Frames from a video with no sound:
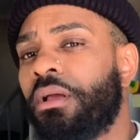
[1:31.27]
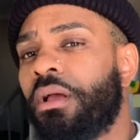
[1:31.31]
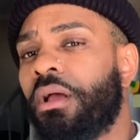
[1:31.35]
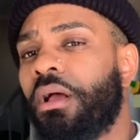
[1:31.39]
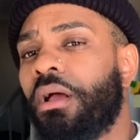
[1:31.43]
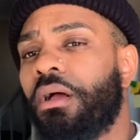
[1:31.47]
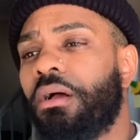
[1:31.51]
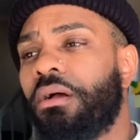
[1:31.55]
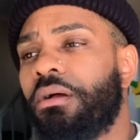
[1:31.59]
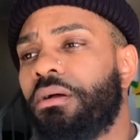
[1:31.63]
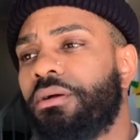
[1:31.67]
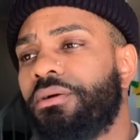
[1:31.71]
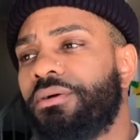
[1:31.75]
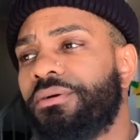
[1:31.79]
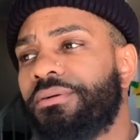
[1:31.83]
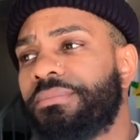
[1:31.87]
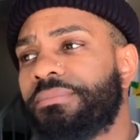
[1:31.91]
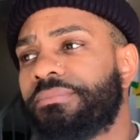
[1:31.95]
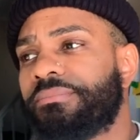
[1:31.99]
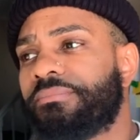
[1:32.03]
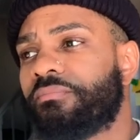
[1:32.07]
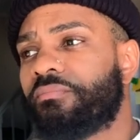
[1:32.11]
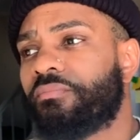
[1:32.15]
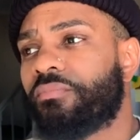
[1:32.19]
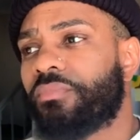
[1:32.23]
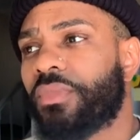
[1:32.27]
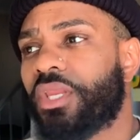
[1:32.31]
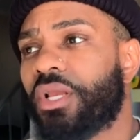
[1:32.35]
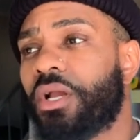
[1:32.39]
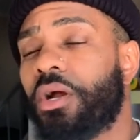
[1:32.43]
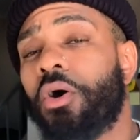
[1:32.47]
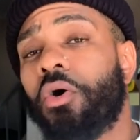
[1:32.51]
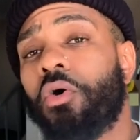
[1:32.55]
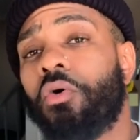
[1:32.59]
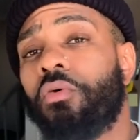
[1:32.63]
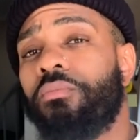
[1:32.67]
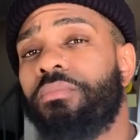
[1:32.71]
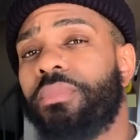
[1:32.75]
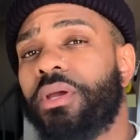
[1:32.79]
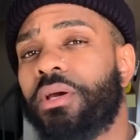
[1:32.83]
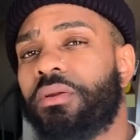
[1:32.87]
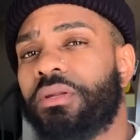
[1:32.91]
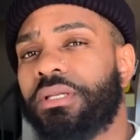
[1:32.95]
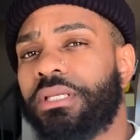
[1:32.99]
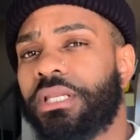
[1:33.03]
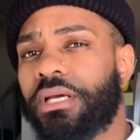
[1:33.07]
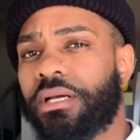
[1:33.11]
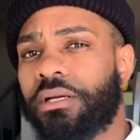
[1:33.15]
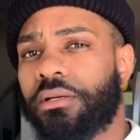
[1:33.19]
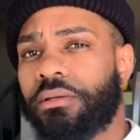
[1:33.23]
gold
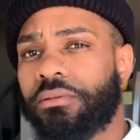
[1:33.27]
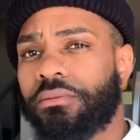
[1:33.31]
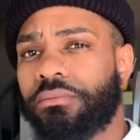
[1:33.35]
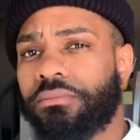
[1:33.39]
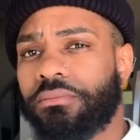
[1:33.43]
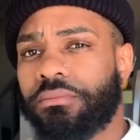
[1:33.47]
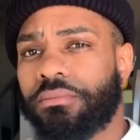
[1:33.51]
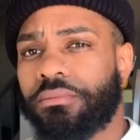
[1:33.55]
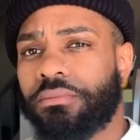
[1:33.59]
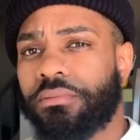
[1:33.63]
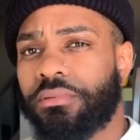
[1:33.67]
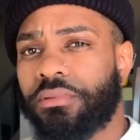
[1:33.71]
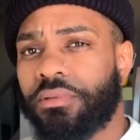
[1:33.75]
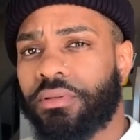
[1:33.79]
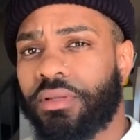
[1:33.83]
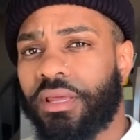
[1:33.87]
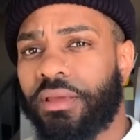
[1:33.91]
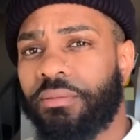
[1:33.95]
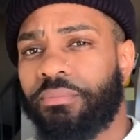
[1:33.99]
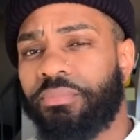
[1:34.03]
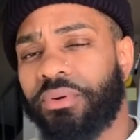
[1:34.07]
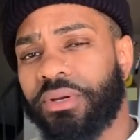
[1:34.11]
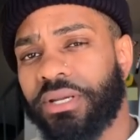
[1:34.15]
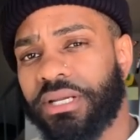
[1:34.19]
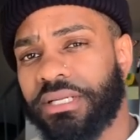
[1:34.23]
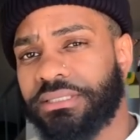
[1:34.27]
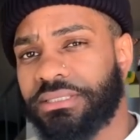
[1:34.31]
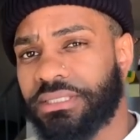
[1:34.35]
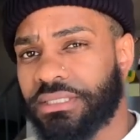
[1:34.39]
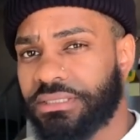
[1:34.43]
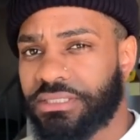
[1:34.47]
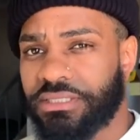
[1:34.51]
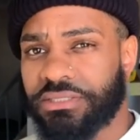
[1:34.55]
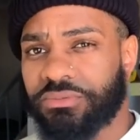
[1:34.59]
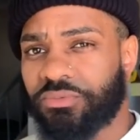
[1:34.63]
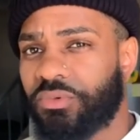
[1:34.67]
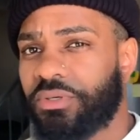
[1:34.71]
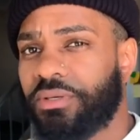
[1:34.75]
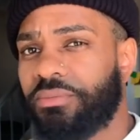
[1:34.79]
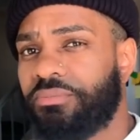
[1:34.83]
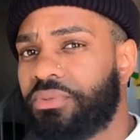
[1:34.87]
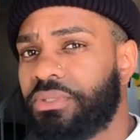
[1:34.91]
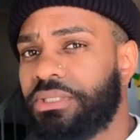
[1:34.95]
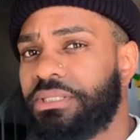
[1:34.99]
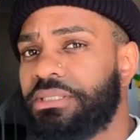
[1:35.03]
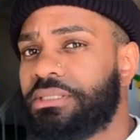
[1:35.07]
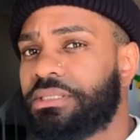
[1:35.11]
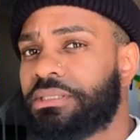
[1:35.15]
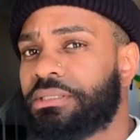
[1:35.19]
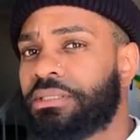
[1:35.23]
melted down and put into just one
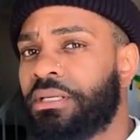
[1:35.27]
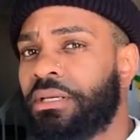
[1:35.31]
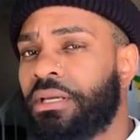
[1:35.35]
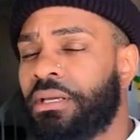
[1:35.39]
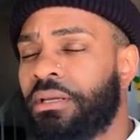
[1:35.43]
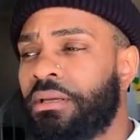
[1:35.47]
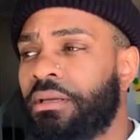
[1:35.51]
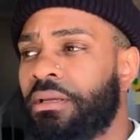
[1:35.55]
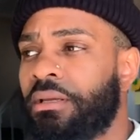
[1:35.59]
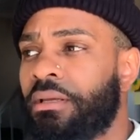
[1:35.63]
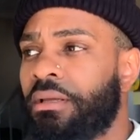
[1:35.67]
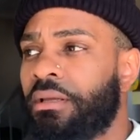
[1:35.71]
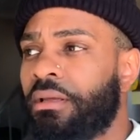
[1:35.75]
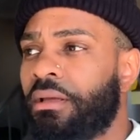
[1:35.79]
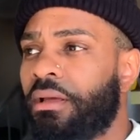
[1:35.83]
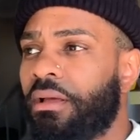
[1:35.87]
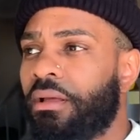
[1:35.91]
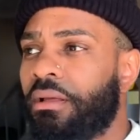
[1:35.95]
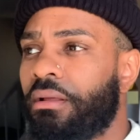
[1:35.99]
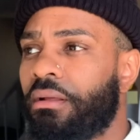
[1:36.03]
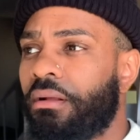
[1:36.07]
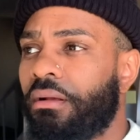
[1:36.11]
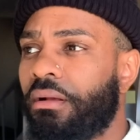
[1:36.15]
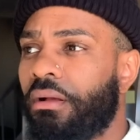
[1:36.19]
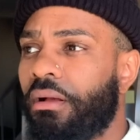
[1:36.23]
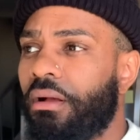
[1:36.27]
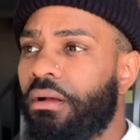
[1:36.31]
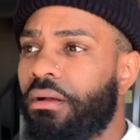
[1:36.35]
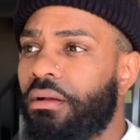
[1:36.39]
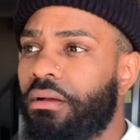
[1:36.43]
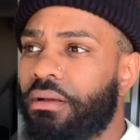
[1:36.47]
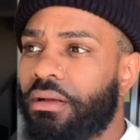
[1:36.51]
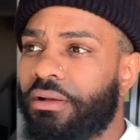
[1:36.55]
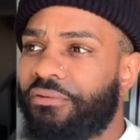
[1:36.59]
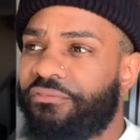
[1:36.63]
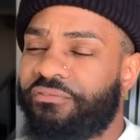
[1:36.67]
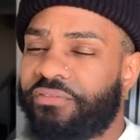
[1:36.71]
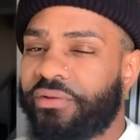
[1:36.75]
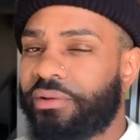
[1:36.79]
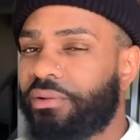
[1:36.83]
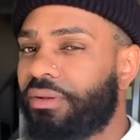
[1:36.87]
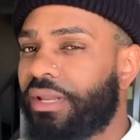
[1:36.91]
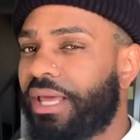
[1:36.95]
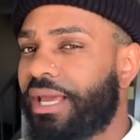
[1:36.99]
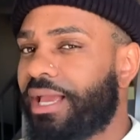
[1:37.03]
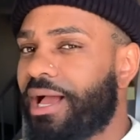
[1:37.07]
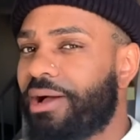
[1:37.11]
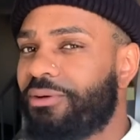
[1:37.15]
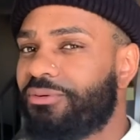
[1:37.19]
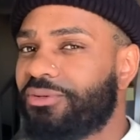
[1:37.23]
piece. I felt
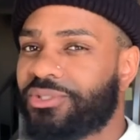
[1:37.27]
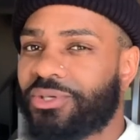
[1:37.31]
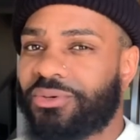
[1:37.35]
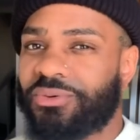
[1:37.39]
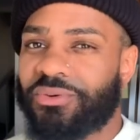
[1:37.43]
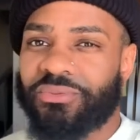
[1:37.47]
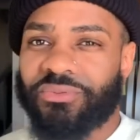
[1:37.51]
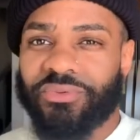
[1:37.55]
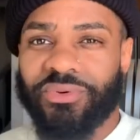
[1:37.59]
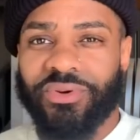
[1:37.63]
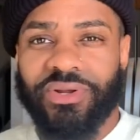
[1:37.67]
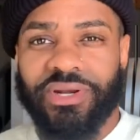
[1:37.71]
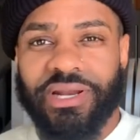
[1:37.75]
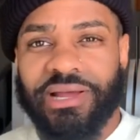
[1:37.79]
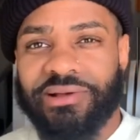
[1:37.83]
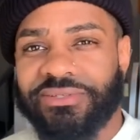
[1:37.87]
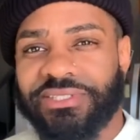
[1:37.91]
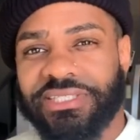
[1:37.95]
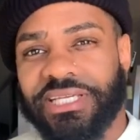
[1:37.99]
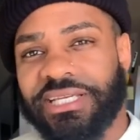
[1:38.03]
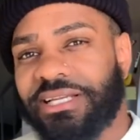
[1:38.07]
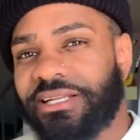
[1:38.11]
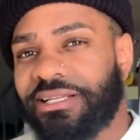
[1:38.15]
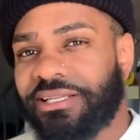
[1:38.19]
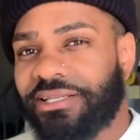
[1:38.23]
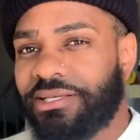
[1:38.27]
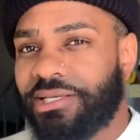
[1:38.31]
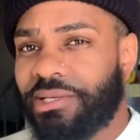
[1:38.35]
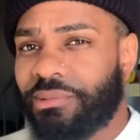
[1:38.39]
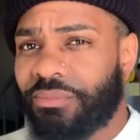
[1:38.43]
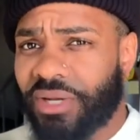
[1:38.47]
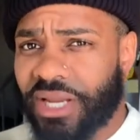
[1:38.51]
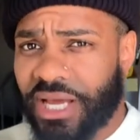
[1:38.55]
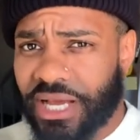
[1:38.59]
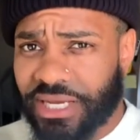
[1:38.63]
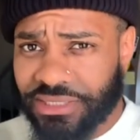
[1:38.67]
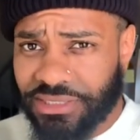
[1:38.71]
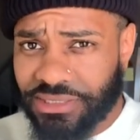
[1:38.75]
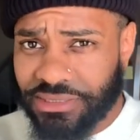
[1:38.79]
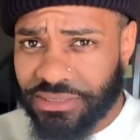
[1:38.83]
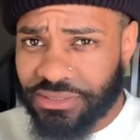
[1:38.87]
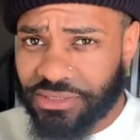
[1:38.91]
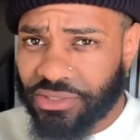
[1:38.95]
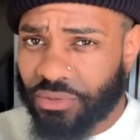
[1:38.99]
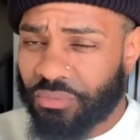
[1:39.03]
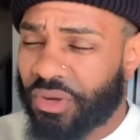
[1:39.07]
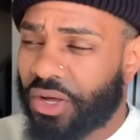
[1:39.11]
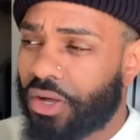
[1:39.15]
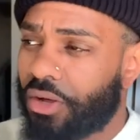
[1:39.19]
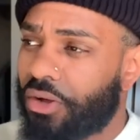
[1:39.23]
like I was on the run. I was getting a little obnoxious.
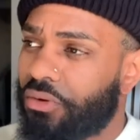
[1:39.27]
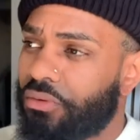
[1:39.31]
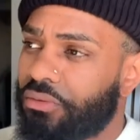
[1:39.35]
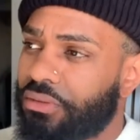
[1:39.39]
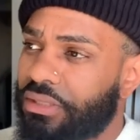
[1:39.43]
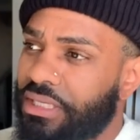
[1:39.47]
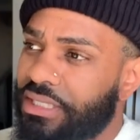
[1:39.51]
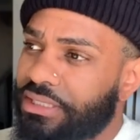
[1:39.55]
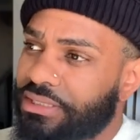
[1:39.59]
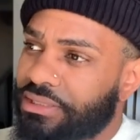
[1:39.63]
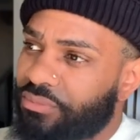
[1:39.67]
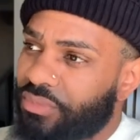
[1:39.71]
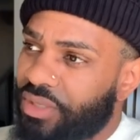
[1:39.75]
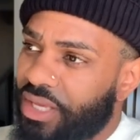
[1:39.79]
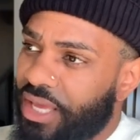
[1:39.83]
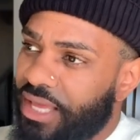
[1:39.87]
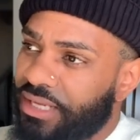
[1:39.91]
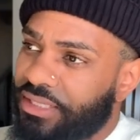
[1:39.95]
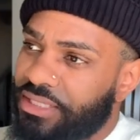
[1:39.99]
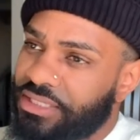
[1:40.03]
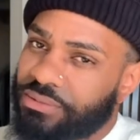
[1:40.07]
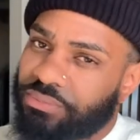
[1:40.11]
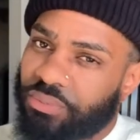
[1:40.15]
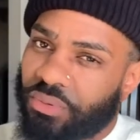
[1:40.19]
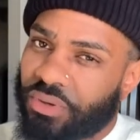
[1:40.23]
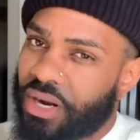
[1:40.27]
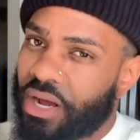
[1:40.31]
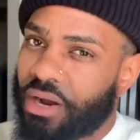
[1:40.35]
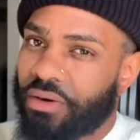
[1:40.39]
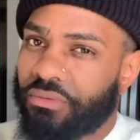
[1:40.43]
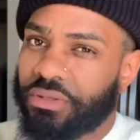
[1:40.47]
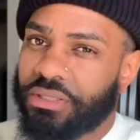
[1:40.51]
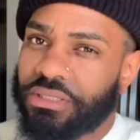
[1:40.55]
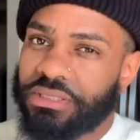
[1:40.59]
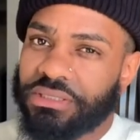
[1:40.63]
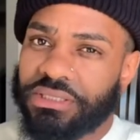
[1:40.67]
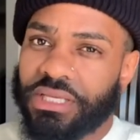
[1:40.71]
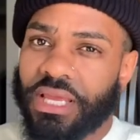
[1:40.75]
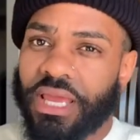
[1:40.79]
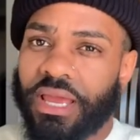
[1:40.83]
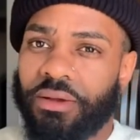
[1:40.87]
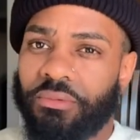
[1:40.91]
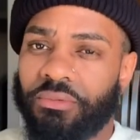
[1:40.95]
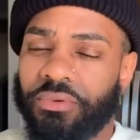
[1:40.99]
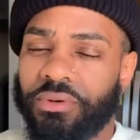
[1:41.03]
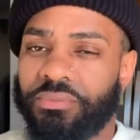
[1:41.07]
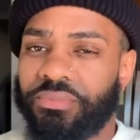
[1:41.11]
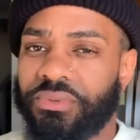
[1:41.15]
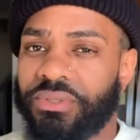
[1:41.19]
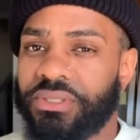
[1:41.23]
So my whole thing is, I'm like, at this point, I really just had
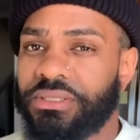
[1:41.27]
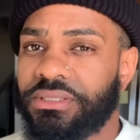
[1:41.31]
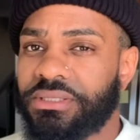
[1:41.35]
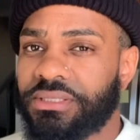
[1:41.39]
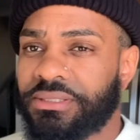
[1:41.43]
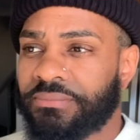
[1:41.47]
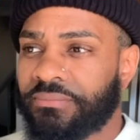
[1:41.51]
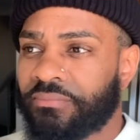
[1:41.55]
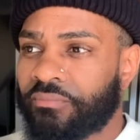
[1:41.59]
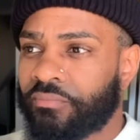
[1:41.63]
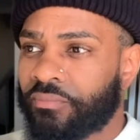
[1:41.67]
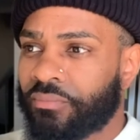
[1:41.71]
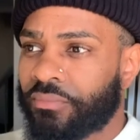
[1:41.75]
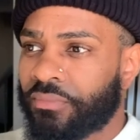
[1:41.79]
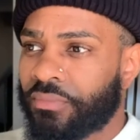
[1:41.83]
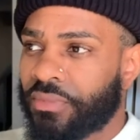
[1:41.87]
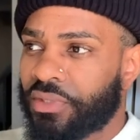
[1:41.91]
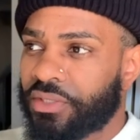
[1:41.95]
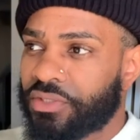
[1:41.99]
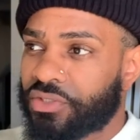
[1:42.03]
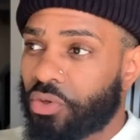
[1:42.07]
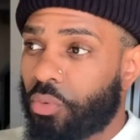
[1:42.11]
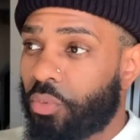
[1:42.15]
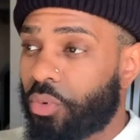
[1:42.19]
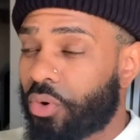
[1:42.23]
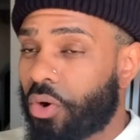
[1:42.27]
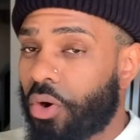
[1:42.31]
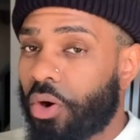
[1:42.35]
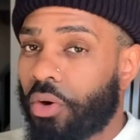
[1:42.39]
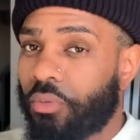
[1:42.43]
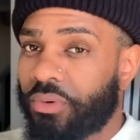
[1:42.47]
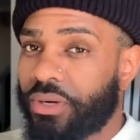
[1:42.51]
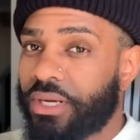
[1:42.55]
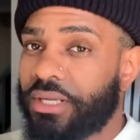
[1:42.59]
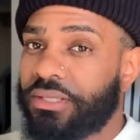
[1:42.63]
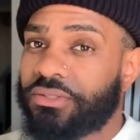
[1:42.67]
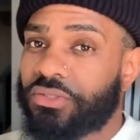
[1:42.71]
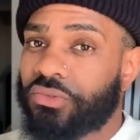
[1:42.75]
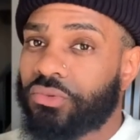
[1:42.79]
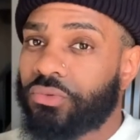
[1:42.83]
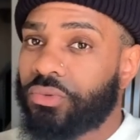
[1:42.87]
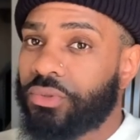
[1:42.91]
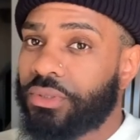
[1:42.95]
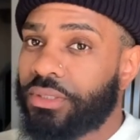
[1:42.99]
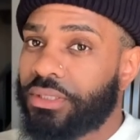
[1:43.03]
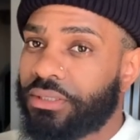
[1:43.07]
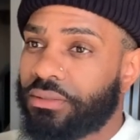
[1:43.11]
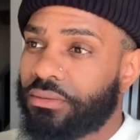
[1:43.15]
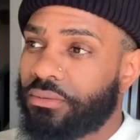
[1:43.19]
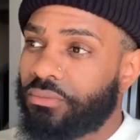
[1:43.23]
one piece. So what all went into
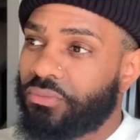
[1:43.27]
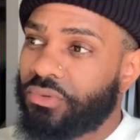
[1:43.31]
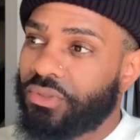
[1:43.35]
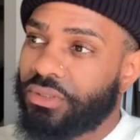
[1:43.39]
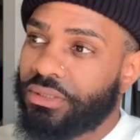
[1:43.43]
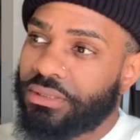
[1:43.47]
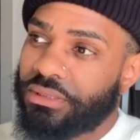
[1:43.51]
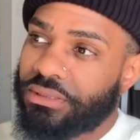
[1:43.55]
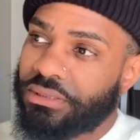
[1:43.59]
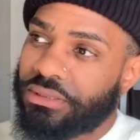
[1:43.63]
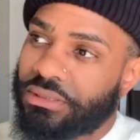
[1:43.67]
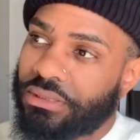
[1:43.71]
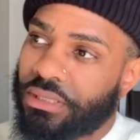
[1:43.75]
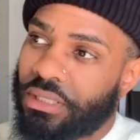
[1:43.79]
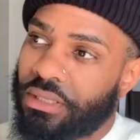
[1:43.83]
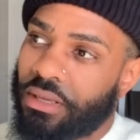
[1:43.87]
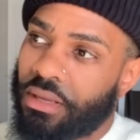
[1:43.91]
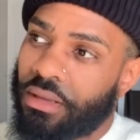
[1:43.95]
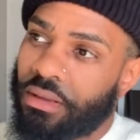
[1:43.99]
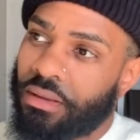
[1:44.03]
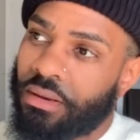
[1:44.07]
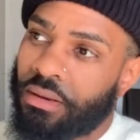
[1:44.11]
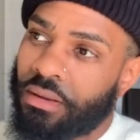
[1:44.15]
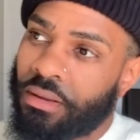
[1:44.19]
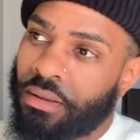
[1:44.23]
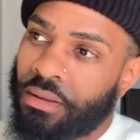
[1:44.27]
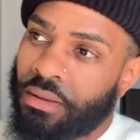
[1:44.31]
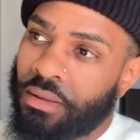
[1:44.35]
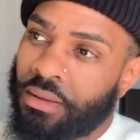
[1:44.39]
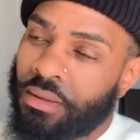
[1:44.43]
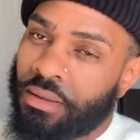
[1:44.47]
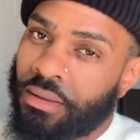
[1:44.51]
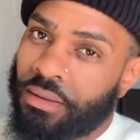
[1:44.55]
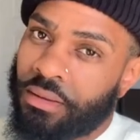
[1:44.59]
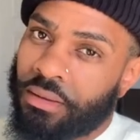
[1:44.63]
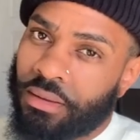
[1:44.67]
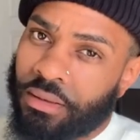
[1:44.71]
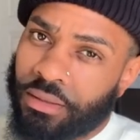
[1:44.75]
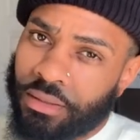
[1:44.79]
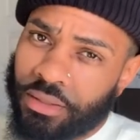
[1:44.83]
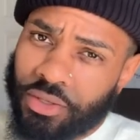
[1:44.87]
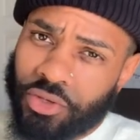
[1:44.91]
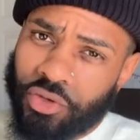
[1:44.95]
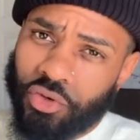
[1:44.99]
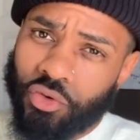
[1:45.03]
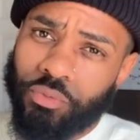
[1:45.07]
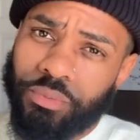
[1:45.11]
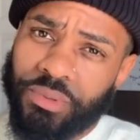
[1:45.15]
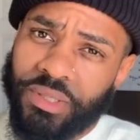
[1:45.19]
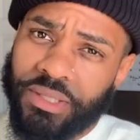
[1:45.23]
it was
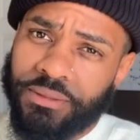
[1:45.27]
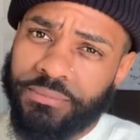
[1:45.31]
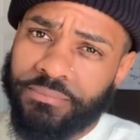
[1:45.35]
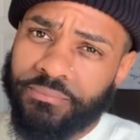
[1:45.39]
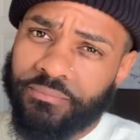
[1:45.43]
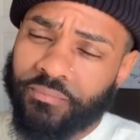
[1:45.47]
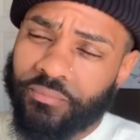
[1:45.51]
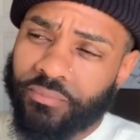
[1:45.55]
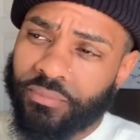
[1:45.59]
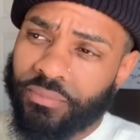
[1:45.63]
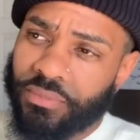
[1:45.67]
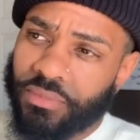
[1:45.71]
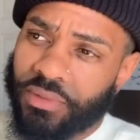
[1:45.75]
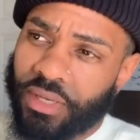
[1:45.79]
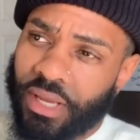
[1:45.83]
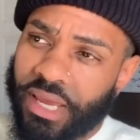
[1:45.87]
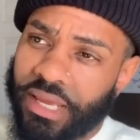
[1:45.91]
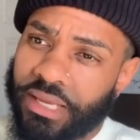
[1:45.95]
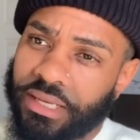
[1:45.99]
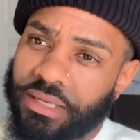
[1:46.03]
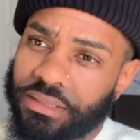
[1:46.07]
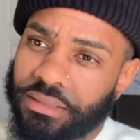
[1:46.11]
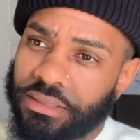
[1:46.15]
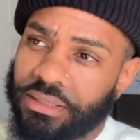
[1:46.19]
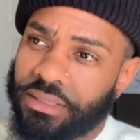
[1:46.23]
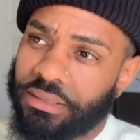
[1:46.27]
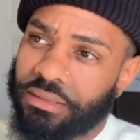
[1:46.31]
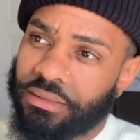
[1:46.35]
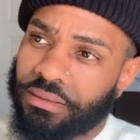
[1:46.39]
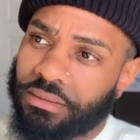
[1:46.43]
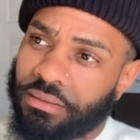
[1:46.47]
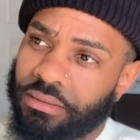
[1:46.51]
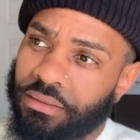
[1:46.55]
Cuban, anklet,